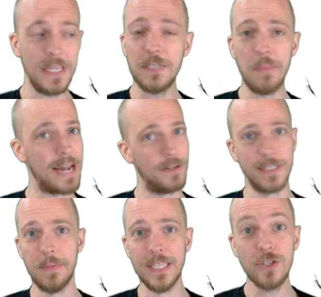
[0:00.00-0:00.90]
These models
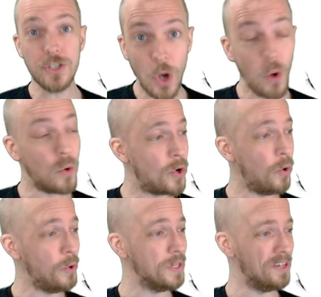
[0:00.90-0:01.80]
have been so
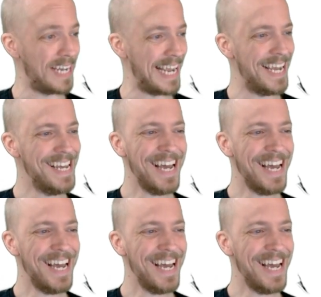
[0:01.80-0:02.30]
cool looking,